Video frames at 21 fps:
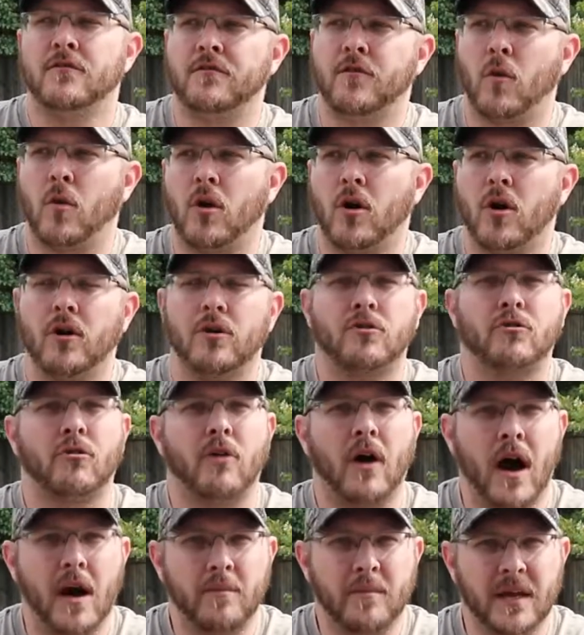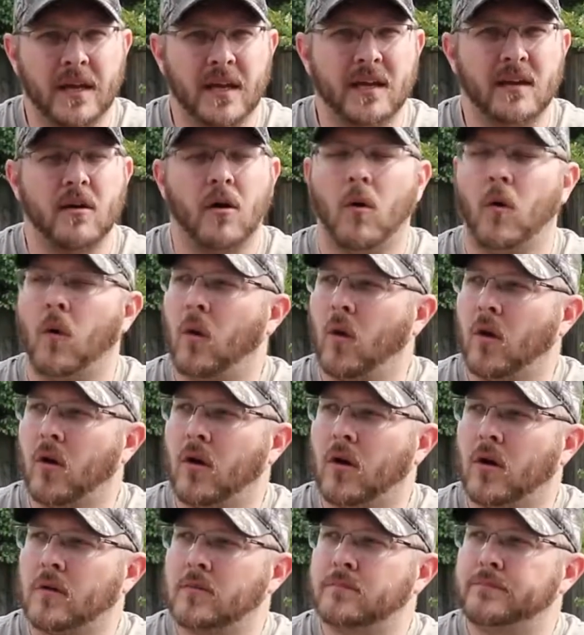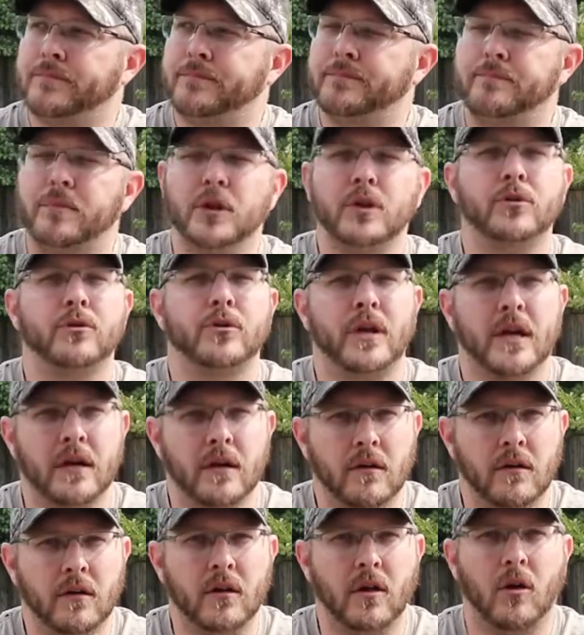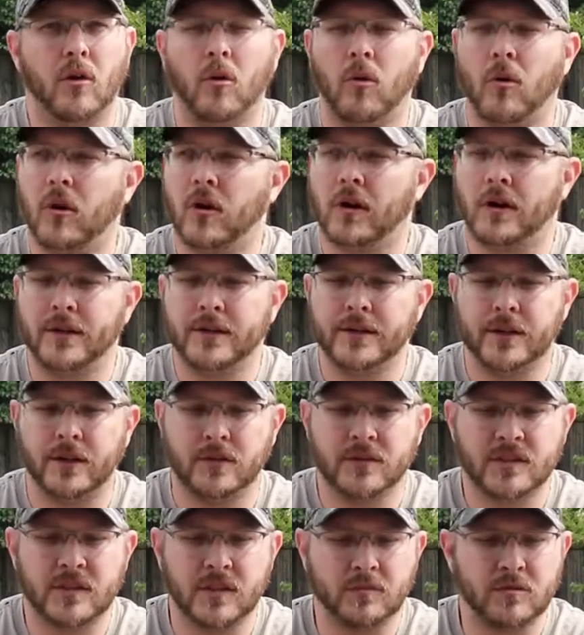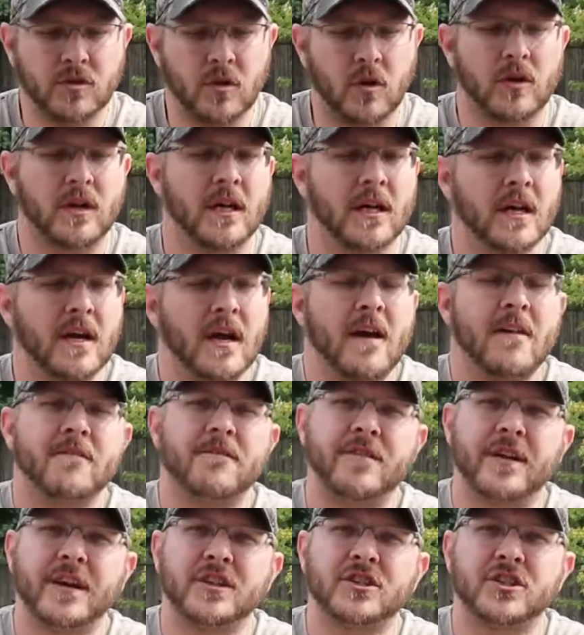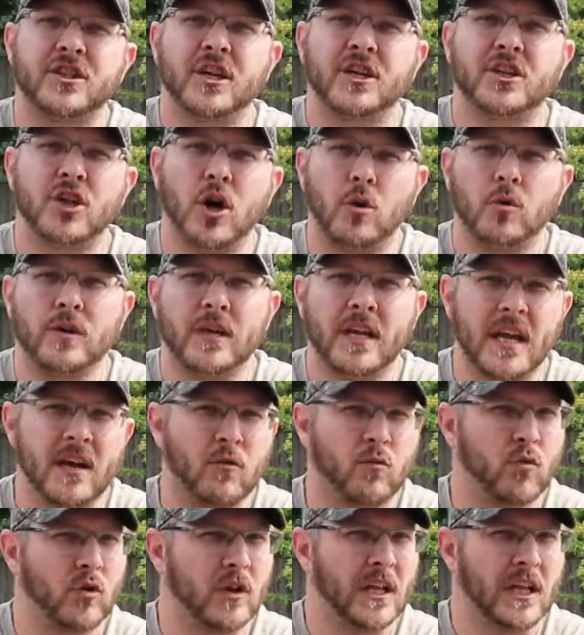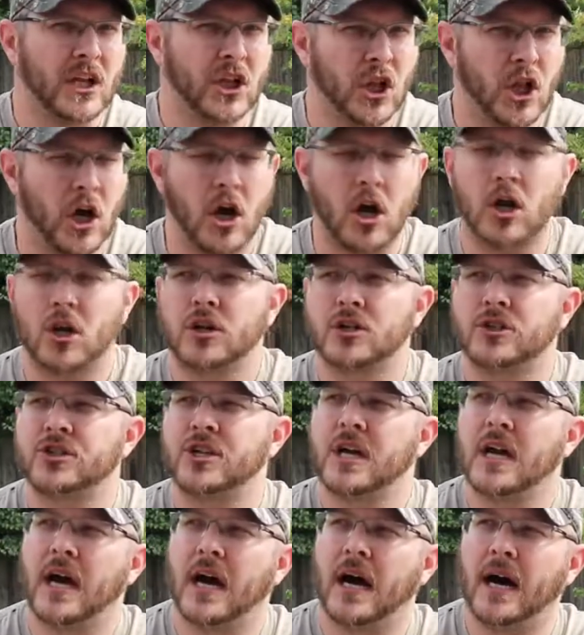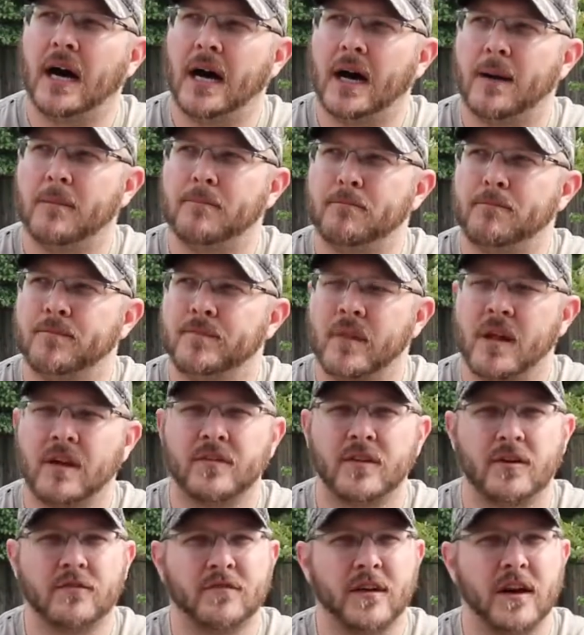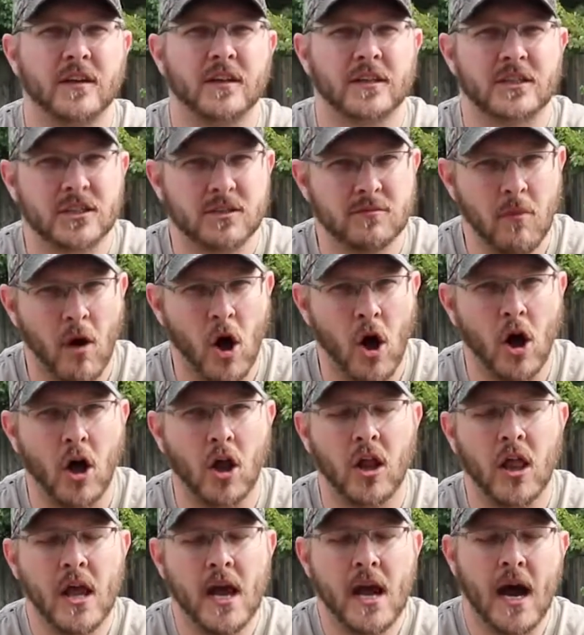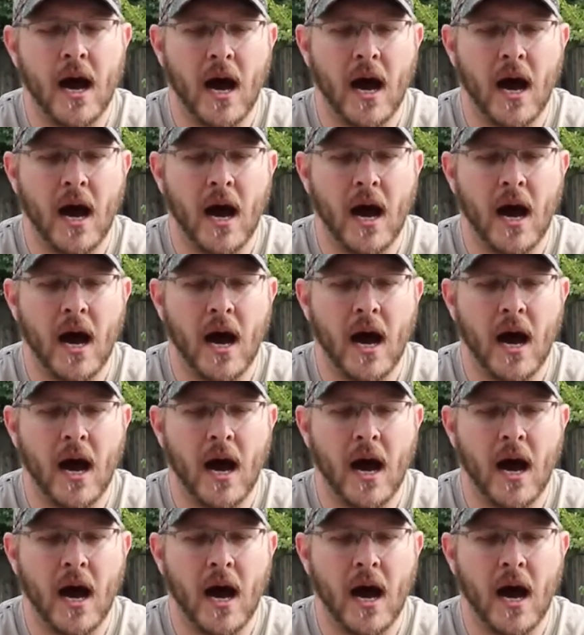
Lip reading: for crappie or bluegill or some sort of fish that don't get really large, they're fairly small.